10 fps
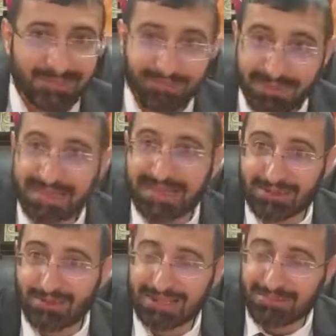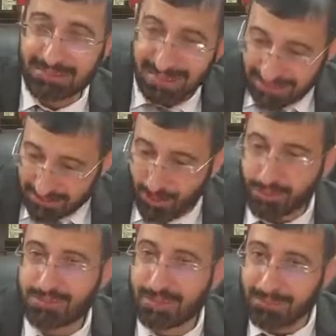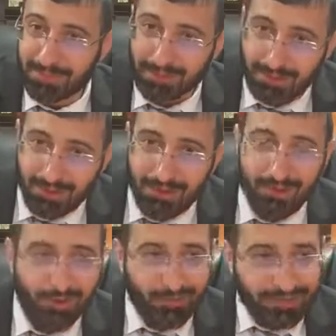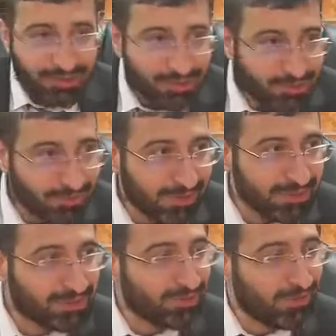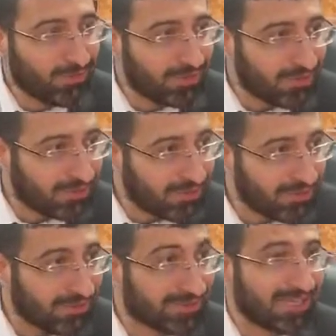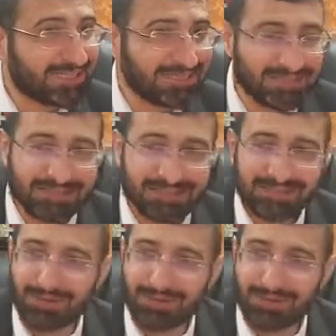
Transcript: Big Gedolim are those people of the generation of the desert.